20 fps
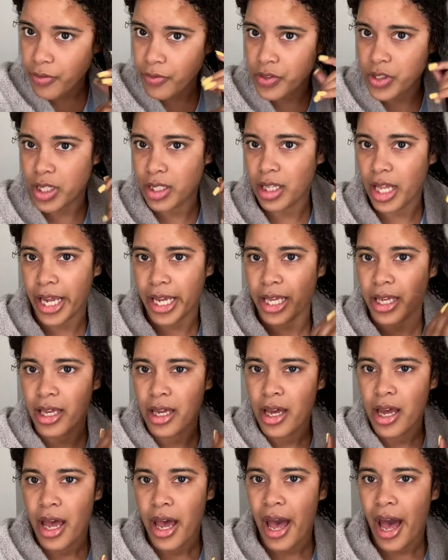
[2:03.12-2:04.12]
to like
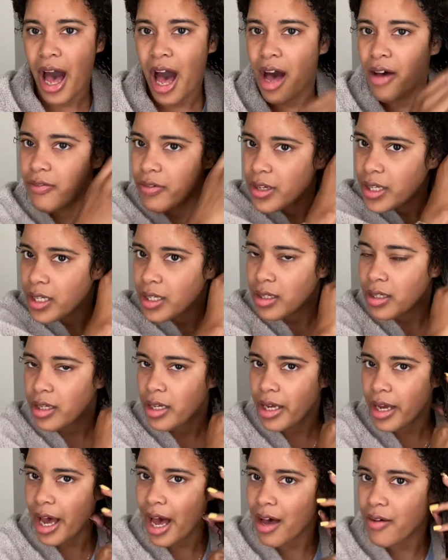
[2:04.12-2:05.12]
have it
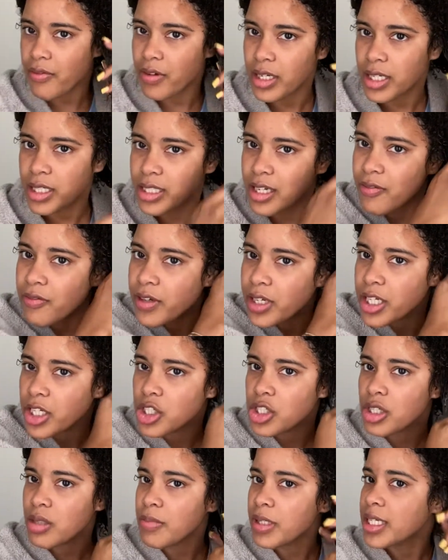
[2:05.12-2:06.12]
have any
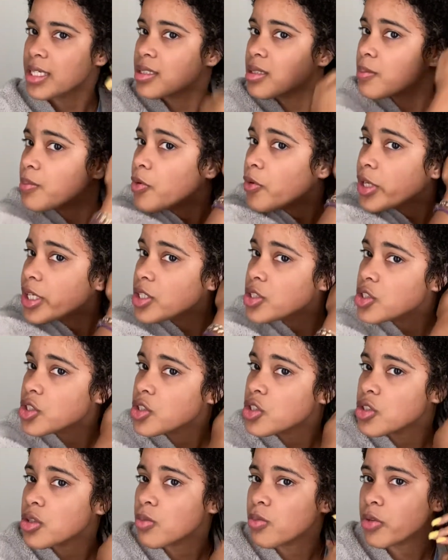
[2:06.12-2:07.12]
definition, because the point is
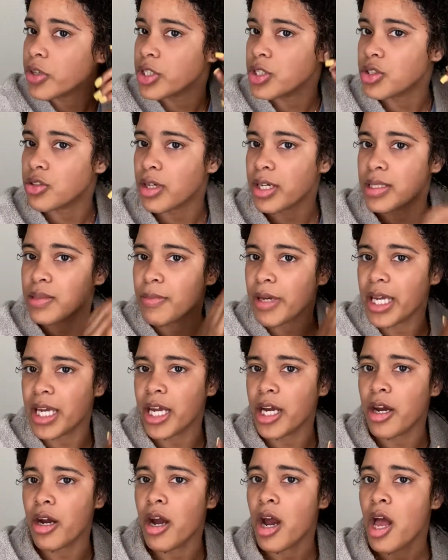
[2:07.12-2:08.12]
just to moisturize my
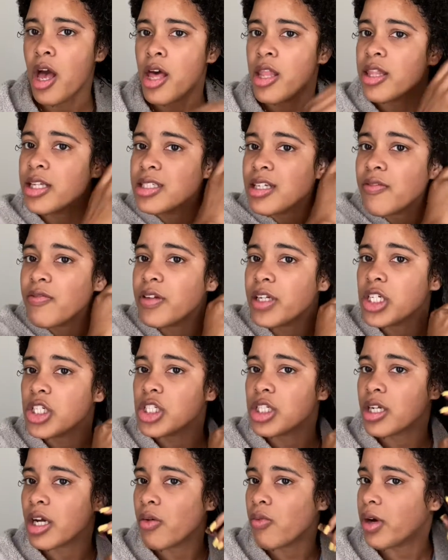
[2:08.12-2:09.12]
hair. The
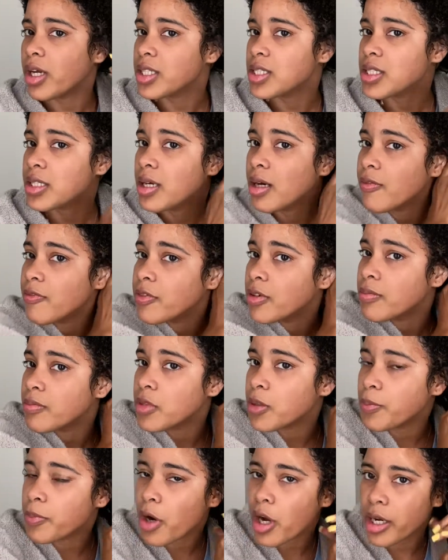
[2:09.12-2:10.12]
definition I want to come from the
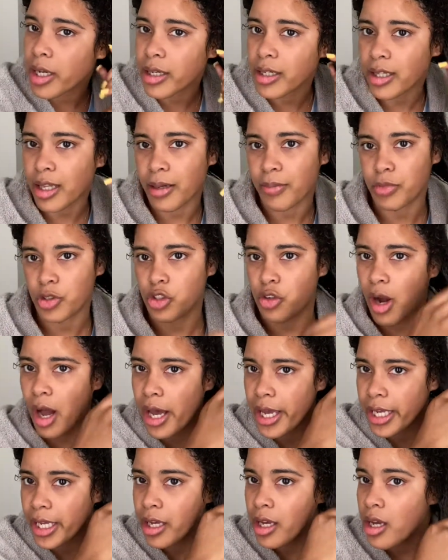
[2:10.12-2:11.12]
product that I'm
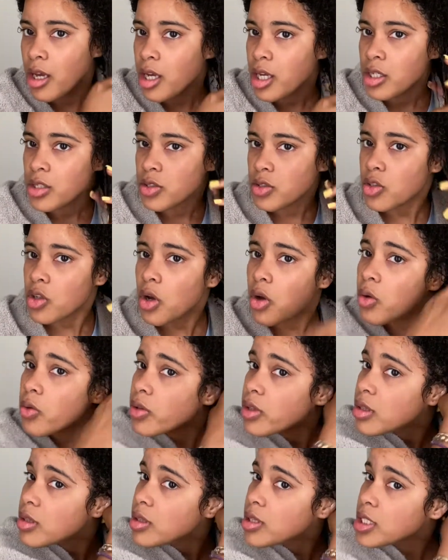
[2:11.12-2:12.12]
trying. So
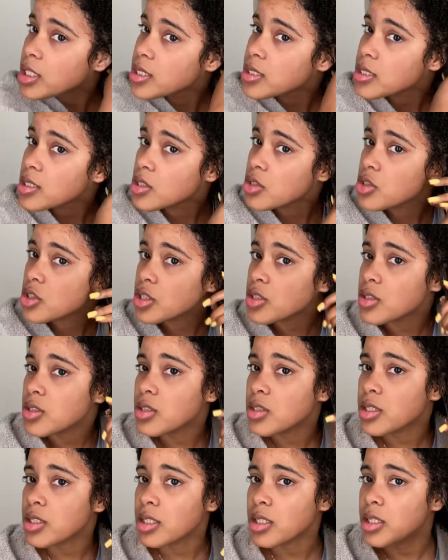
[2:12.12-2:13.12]
this is just
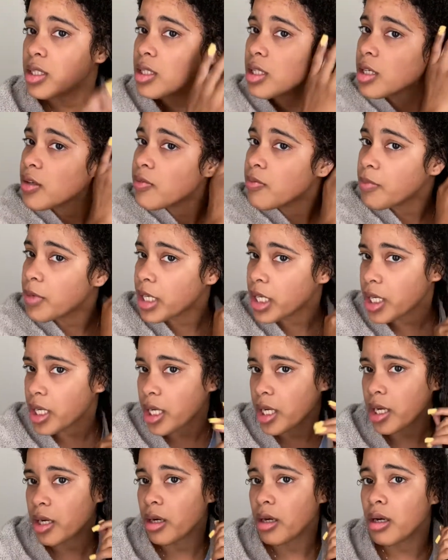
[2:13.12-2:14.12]
to give my
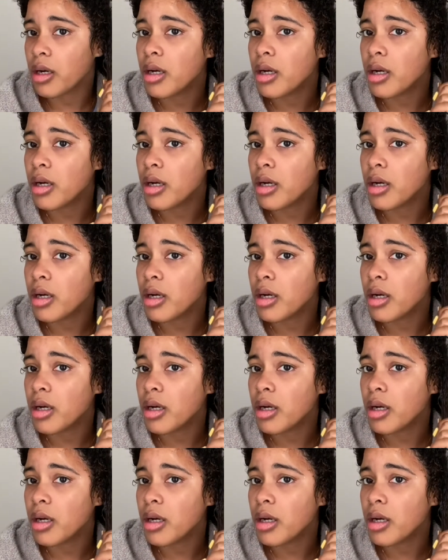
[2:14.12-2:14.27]
hair